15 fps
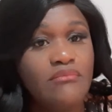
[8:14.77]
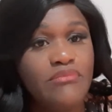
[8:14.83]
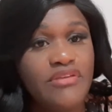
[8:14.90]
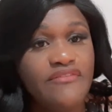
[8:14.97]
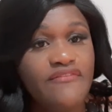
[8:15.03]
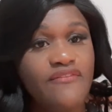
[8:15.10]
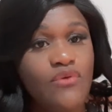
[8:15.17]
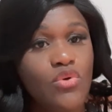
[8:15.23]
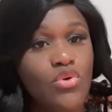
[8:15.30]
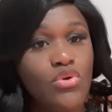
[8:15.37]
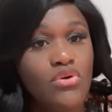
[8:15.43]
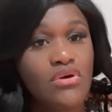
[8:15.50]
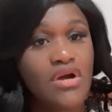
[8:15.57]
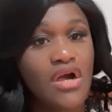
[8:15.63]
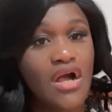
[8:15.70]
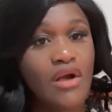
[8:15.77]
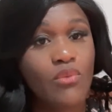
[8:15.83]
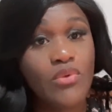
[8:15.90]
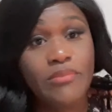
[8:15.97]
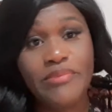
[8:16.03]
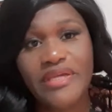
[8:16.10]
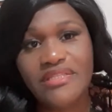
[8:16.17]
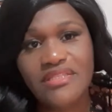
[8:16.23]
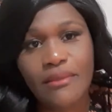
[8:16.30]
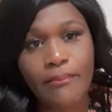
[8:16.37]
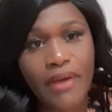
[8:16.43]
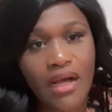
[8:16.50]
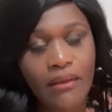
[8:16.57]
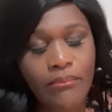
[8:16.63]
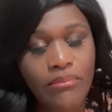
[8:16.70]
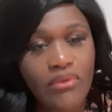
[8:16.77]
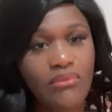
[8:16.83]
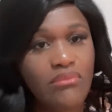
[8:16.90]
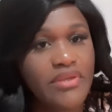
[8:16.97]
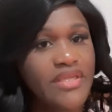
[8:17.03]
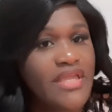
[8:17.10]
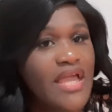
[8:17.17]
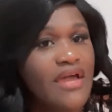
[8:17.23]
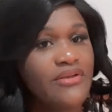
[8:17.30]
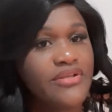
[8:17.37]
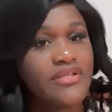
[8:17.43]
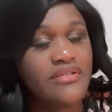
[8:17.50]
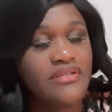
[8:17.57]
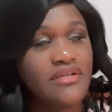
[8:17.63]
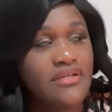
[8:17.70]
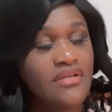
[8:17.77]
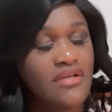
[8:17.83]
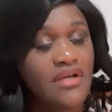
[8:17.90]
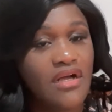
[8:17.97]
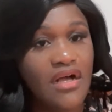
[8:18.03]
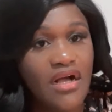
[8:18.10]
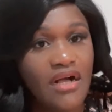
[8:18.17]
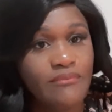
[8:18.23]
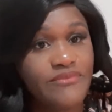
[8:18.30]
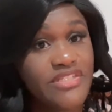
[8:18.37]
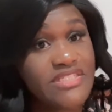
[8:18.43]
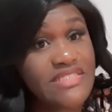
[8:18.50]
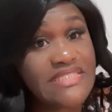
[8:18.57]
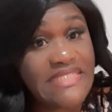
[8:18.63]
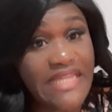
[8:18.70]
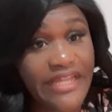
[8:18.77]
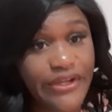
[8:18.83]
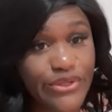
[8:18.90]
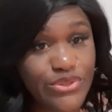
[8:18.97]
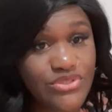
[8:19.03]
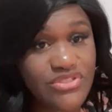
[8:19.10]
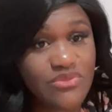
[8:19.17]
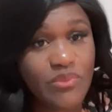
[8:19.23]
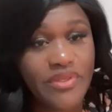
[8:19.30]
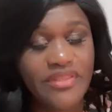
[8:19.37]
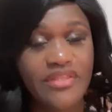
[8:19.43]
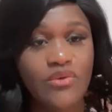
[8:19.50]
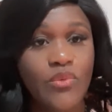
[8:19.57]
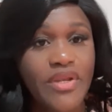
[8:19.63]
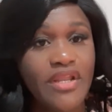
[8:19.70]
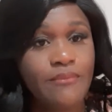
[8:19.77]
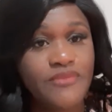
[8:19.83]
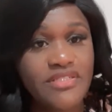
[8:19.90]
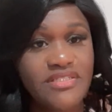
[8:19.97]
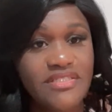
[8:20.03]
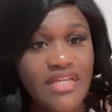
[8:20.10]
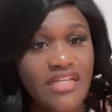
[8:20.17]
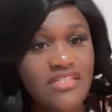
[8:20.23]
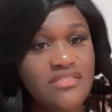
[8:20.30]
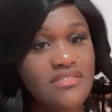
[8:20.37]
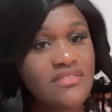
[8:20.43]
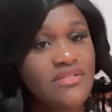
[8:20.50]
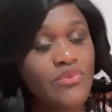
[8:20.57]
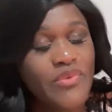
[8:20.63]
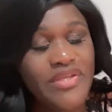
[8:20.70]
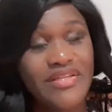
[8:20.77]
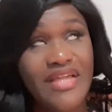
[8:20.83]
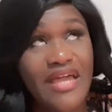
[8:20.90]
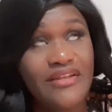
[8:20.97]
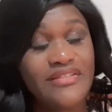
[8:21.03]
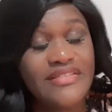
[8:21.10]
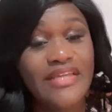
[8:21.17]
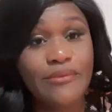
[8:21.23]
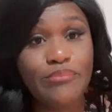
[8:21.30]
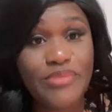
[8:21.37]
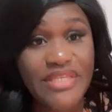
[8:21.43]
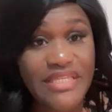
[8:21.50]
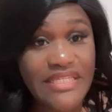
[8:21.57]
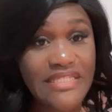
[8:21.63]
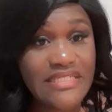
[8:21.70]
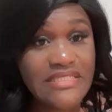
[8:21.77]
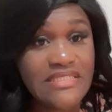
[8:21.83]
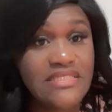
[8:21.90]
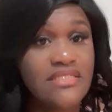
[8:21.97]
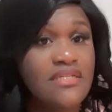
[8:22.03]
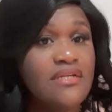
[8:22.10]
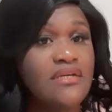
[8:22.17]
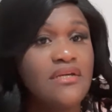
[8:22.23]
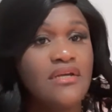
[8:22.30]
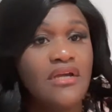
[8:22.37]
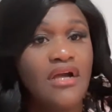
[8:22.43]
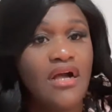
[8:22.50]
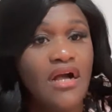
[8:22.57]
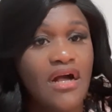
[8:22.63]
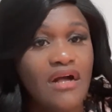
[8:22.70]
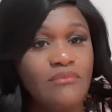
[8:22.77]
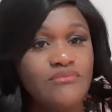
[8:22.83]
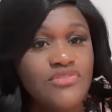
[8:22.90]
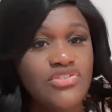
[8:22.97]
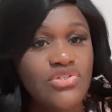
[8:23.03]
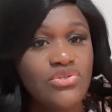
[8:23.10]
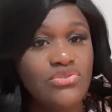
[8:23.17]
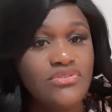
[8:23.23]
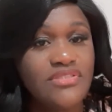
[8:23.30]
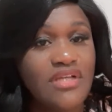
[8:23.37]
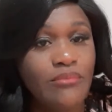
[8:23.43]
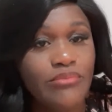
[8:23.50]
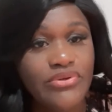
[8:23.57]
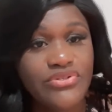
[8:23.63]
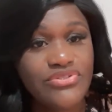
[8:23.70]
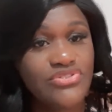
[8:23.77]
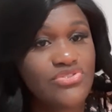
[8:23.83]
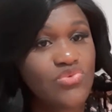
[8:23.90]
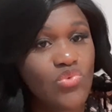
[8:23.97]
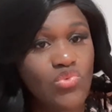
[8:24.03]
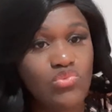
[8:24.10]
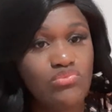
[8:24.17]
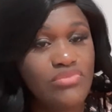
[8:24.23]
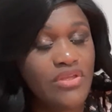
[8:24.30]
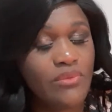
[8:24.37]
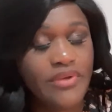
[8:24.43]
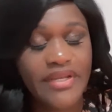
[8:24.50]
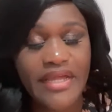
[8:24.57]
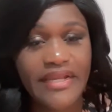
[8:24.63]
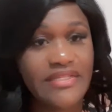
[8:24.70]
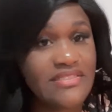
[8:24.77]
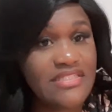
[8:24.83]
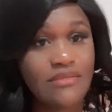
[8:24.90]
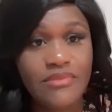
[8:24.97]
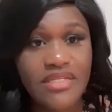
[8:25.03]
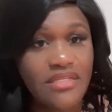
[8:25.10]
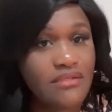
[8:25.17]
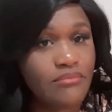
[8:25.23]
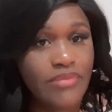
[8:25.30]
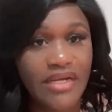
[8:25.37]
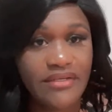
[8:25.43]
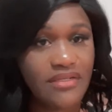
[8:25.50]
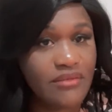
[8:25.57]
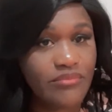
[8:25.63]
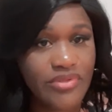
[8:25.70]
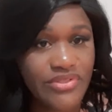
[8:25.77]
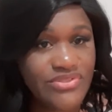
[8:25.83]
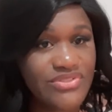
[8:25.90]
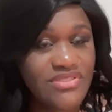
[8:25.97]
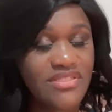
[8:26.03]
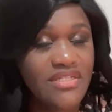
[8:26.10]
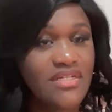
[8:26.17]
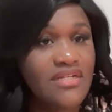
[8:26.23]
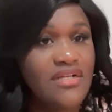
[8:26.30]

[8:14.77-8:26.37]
before we picked them up. We counted the stairs when they went up the stairs. We counted their P's. So numbers, they were not intimidated by numbers.